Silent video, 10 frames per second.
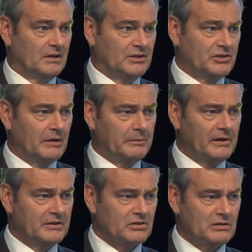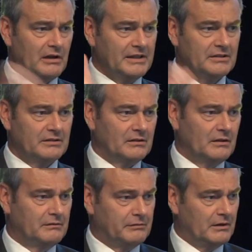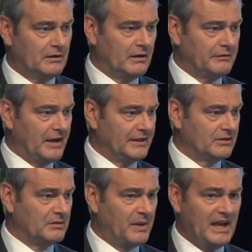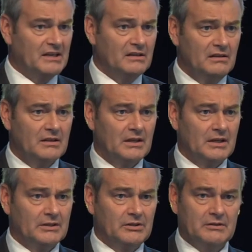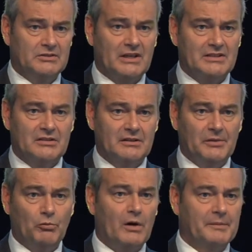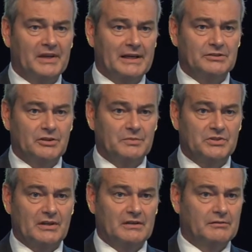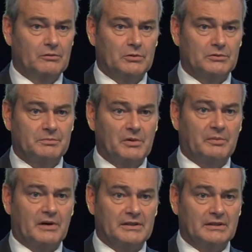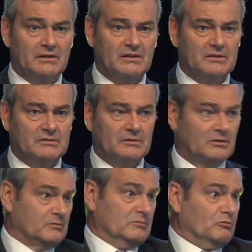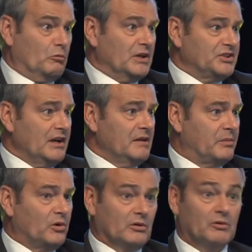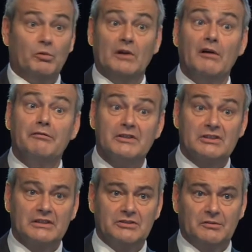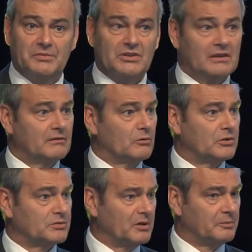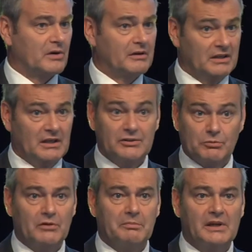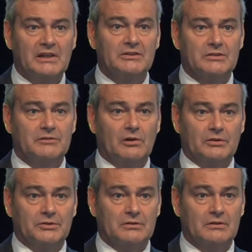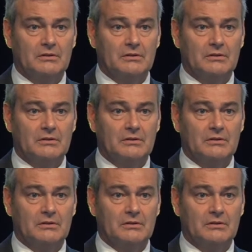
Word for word: And so by the sleight of, uh, of hand and a pen, you'd essentially be wiping out 2% of the world's milk protein. Why is that important? Well, obviously 2% of the world's milk protein is worth billions of dollars,